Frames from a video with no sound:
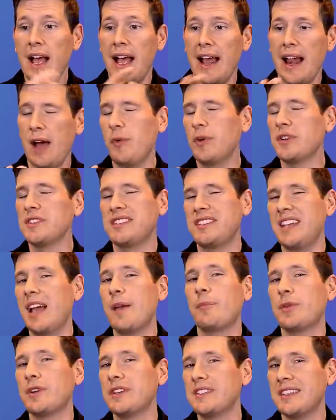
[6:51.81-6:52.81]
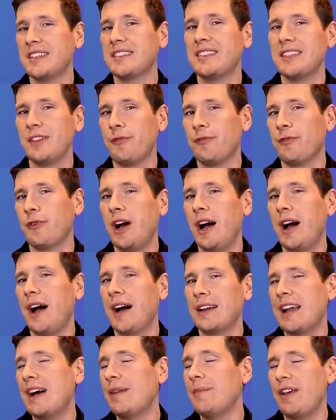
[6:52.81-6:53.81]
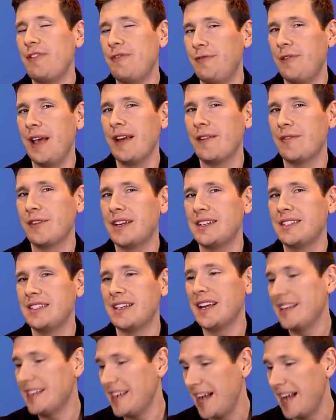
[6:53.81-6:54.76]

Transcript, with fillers: And I will say, Princess and the Frog, not my favorite.